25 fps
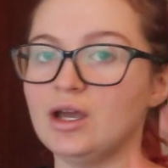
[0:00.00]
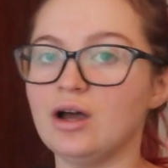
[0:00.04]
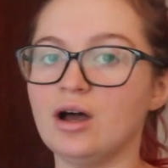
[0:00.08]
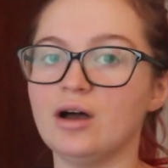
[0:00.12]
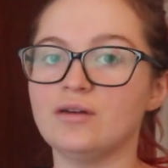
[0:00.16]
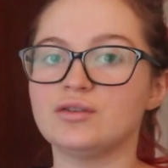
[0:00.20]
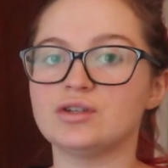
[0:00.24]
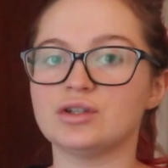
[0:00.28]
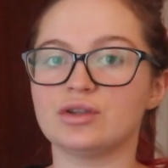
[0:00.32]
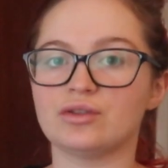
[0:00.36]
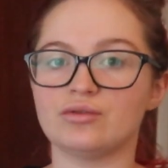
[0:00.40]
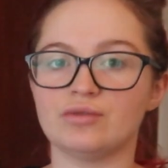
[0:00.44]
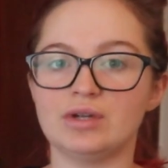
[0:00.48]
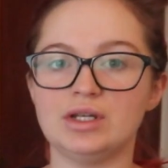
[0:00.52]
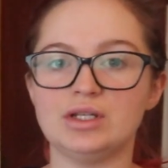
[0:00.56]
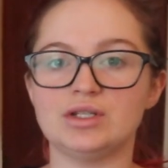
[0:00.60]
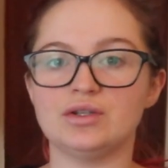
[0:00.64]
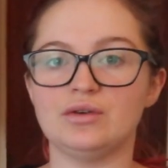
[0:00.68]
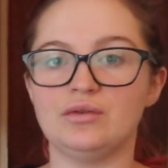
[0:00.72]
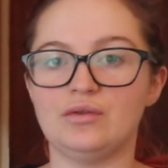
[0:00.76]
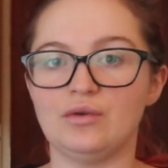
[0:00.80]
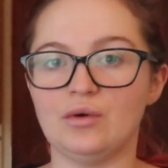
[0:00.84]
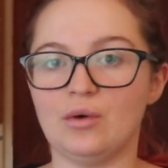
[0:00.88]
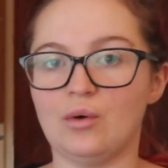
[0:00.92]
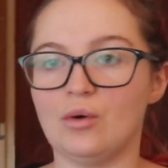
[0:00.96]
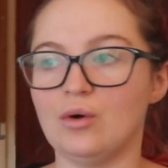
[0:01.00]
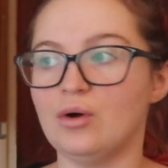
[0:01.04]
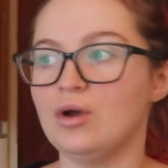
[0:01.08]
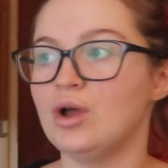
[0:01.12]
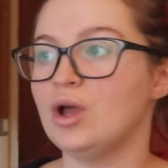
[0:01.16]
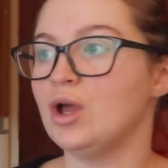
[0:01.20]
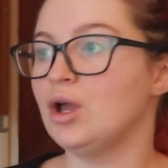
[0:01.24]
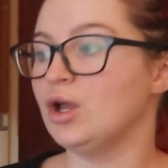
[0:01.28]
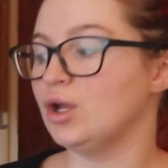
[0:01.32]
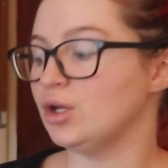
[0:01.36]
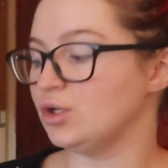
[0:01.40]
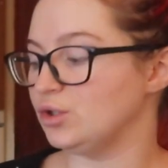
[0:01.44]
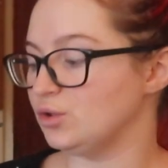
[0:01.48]
after 3 to 4.
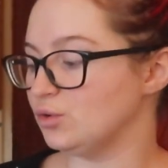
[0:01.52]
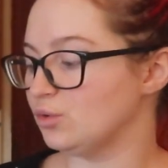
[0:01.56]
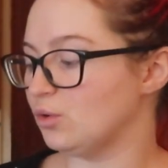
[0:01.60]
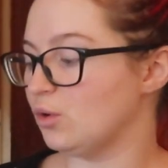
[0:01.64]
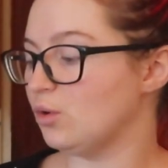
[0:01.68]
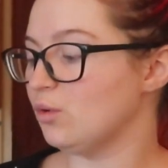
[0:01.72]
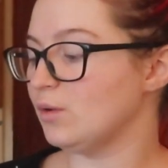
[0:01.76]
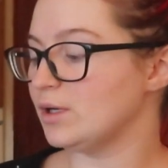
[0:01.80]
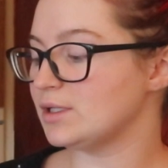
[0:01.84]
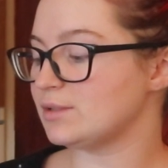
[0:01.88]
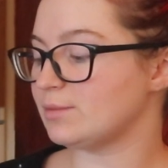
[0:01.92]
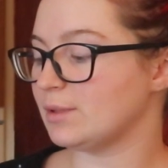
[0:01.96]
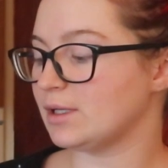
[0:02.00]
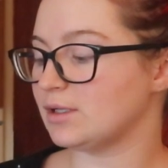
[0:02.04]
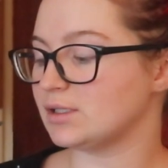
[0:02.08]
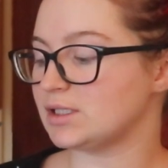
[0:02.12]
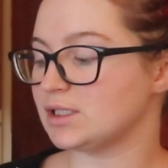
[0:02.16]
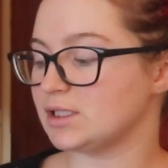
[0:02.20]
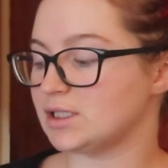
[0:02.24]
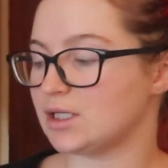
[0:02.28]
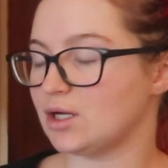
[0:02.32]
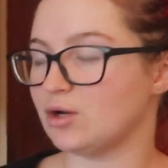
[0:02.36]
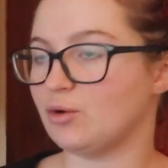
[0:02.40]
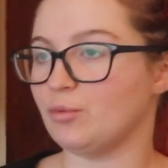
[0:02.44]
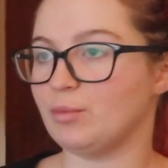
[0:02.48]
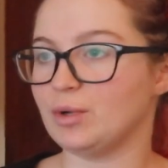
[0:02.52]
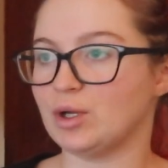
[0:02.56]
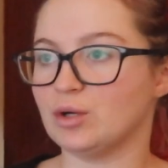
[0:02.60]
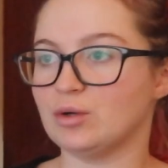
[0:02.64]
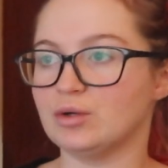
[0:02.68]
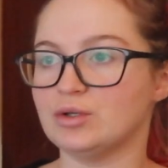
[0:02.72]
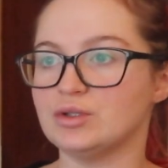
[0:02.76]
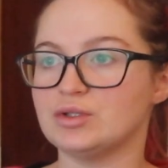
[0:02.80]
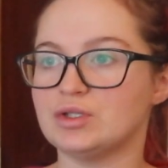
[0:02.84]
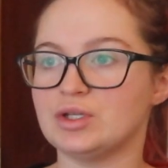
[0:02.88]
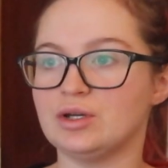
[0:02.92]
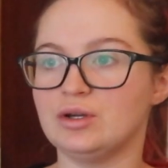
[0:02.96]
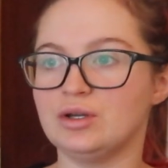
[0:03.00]
You'll always be able to tell
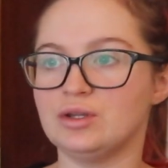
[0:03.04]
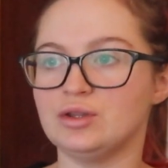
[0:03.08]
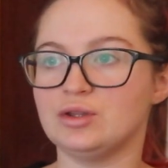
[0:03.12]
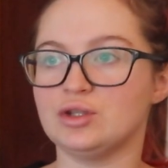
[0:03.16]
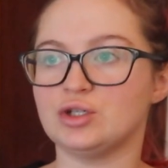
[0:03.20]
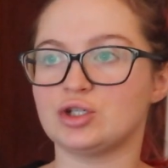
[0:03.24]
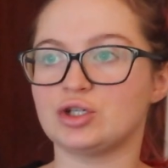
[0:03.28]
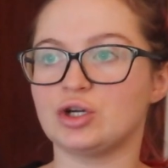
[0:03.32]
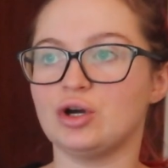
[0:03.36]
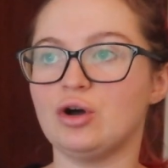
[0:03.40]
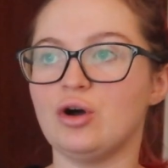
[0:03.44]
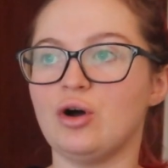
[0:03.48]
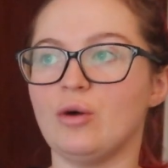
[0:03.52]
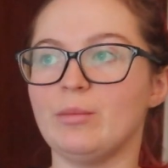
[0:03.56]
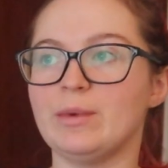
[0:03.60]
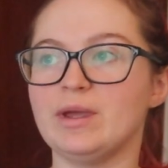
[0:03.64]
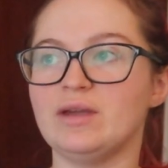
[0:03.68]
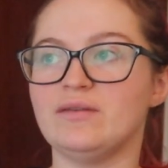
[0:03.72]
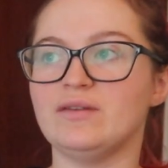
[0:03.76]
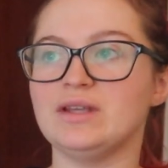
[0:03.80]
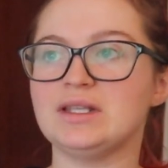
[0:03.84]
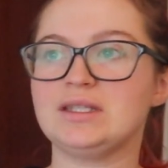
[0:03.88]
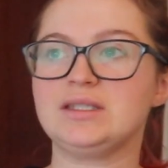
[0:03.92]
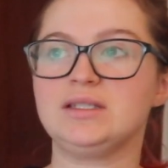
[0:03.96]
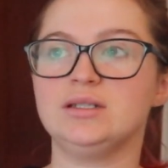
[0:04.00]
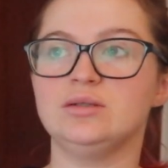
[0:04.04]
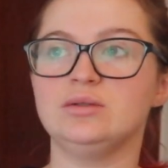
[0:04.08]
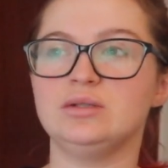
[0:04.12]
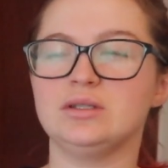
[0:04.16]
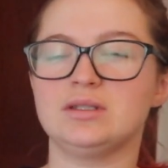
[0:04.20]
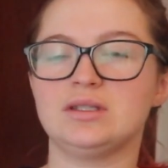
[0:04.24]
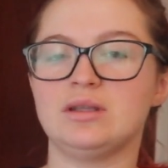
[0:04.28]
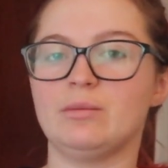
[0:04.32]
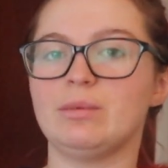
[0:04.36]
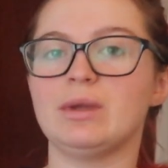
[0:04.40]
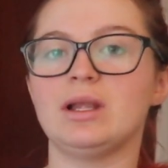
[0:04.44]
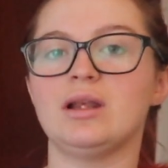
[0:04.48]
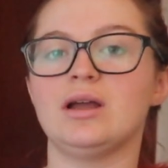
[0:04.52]
because the top, if it still looks
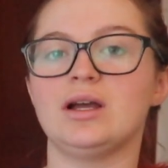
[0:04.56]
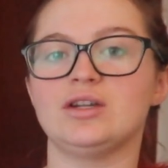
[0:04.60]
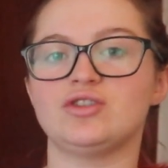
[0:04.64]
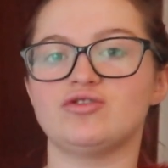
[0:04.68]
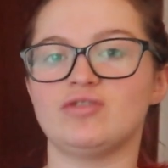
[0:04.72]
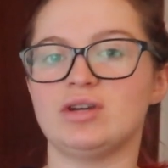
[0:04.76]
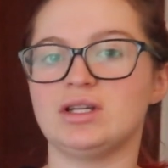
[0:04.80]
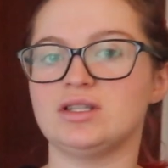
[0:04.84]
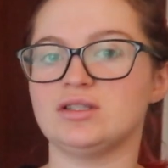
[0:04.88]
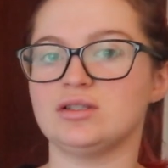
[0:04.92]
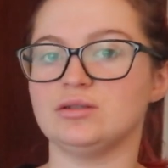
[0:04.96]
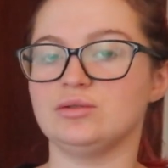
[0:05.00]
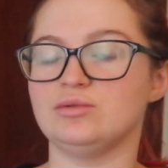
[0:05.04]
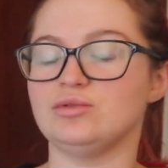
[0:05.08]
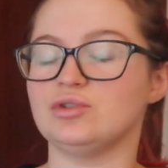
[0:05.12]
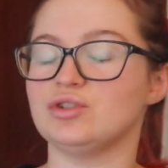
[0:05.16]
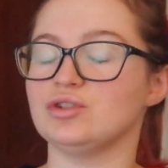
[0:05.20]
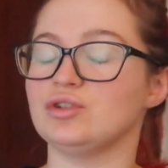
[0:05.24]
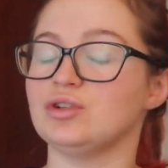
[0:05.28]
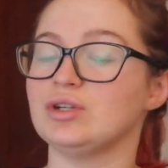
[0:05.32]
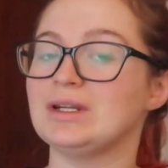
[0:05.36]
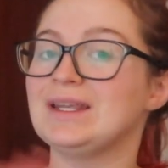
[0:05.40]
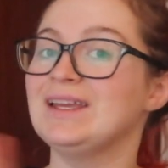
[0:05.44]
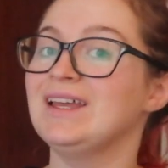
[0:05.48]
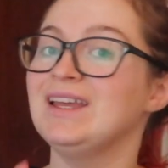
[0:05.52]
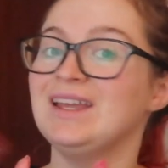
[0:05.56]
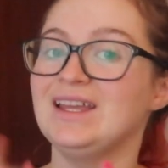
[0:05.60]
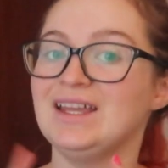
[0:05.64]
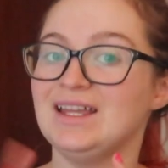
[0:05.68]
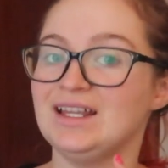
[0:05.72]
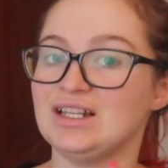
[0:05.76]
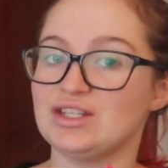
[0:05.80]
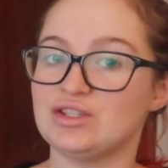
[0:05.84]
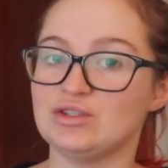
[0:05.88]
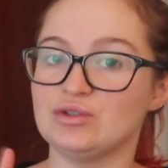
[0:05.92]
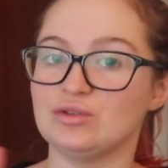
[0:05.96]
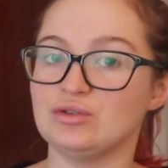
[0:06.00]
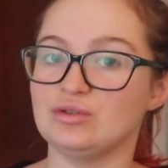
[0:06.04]
a bit like translucent,
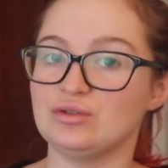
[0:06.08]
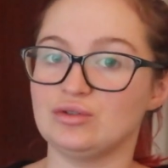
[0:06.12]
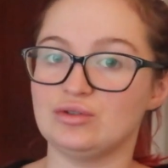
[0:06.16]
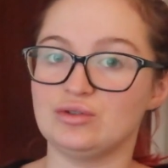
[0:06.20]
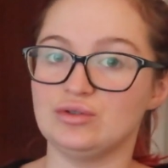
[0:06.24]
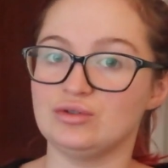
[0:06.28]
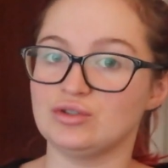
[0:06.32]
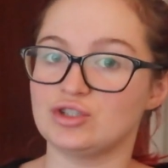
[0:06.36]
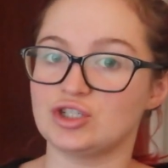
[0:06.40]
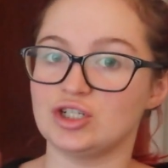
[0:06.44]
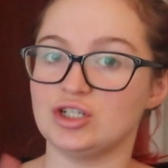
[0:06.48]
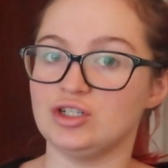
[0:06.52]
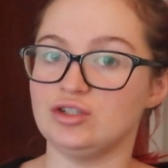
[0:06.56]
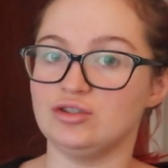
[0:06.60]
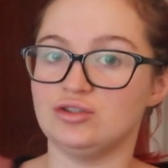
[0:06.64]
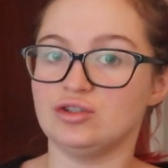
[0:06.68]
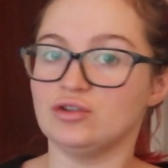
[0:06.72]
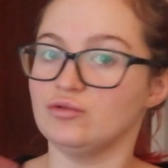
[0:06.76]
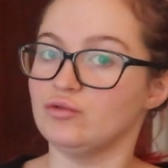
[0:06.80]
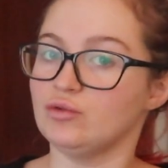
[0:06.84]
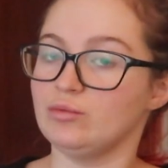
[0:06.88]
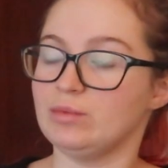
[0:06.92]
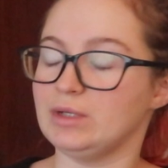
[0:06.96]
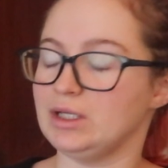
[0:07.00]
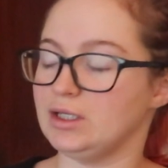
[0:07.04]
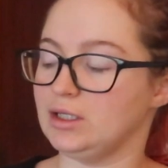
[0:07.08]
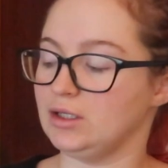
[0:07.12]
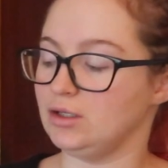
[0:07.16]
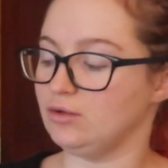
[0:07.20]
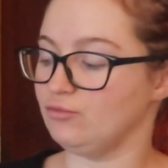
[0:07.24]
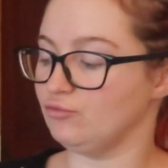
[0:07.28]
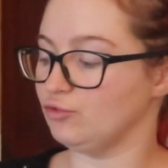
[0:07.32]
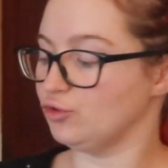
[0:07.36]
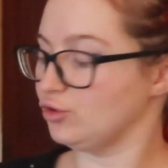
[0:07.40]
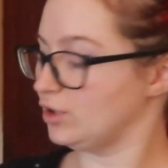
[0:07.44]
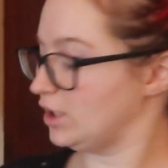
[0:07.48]
it's not cooked yet. You don't want to be eating raw